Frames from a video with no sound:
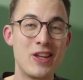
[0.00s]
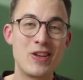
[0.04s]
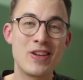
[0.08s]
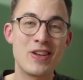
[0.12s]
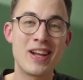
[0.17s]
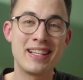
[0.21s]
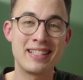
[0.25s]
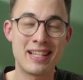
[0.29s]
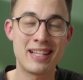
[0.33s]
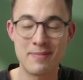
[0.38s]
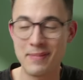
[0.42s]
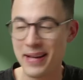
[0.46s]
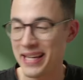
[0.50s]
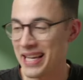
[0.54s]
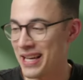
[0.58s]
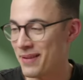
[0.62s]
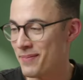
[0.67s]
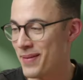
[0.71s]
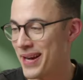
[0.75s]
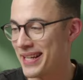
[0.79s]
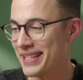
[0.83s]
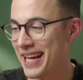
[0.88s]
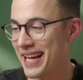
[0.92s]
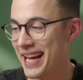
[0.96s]
You guys are
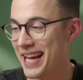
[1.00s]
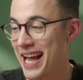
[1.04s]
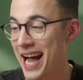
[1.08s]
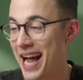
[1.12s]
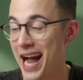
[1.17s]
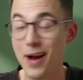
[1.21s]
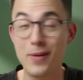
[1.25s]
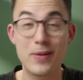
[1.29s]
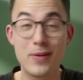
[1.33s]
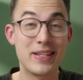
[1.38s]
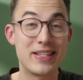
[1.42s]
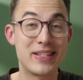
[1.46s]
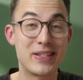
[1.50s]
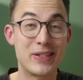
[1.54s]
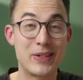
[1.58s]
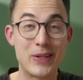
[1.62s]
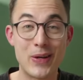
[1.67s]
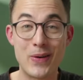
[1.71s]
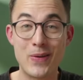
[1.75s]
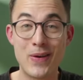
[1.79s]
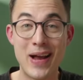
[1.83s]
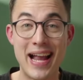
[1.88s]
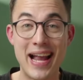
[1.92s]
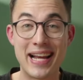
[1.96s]
making my day. I was
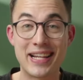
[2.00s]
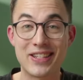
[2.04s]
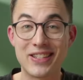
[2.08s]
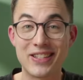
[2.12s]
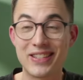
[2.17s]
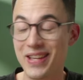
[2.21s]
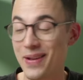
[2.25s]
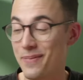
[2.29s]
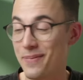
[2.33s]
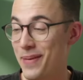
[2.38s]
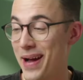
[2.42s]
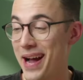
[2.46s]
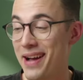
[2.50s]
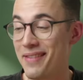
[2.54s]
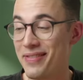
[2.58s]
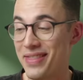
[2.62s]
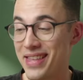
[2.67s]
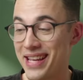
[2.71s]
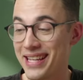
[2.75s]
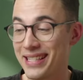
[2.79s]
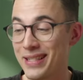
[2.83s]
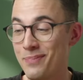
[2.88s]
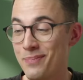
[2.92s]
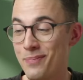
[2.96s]
so anxious
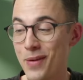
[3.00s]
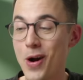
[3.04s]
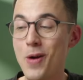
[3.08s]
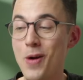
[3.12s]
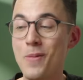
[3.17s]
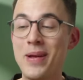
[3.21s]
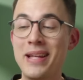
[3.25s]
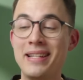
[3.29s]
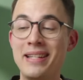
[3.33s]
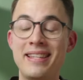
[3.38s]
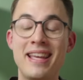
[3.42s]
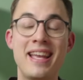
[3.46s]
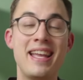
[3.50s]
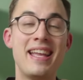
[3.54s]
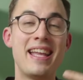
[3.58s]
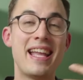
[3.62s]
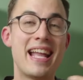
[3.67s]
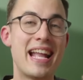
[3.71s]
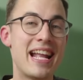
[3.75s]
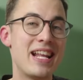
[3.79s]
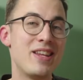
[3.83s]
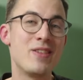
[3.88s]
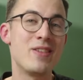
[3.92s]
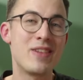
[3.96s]
about this moment
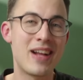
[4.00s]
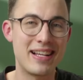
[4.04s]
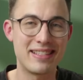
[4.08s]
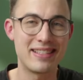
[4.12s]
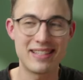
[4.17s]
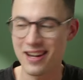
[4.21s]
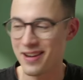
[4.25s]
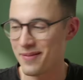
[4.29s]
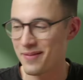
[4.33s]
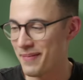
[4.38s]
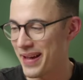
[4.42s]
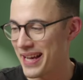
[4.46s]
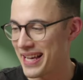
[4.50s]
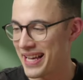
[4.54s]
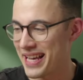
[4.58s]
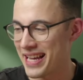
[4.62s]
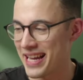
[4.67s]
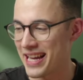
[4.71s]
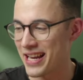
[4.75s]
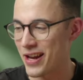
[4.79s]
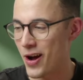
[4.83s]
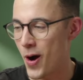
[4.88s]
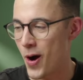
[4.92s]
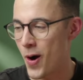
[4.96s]
and you guys are
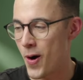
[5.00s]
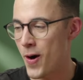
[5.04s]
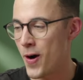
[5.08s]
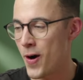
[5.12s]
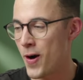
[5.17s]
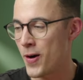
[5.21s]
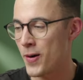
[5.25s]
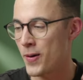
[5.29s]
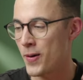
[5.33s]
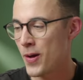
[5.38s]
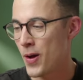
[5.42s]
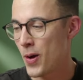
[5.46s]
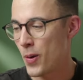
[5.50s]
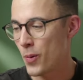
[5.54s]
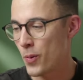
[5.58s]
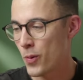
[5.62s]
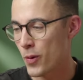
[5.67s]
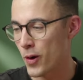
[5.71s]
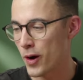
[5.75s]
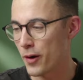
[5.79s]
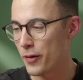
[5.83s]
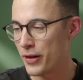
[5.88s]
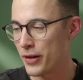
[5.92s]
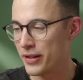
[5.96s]
making it all
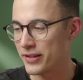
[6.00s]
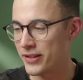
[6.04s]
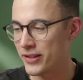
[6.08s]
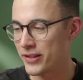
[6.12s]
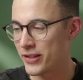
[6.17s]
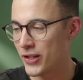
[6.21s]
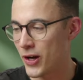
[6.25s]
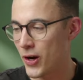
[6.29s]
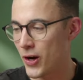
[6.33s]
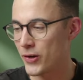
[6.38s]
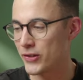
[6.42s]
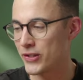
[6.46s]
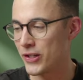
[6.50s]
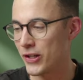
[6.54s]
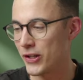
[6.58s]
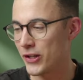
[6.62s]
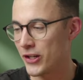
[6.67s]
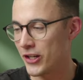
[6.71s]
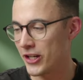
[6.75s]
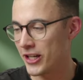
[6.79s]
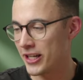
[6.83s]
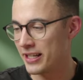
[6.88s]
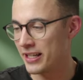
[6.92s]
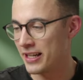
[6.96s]
worth it. So,
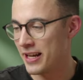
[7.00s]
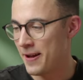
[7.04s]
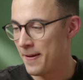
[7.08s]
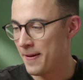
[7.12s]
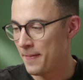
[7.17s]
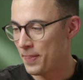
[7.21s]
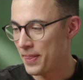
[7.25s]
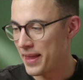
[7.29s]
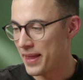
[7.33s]
so good.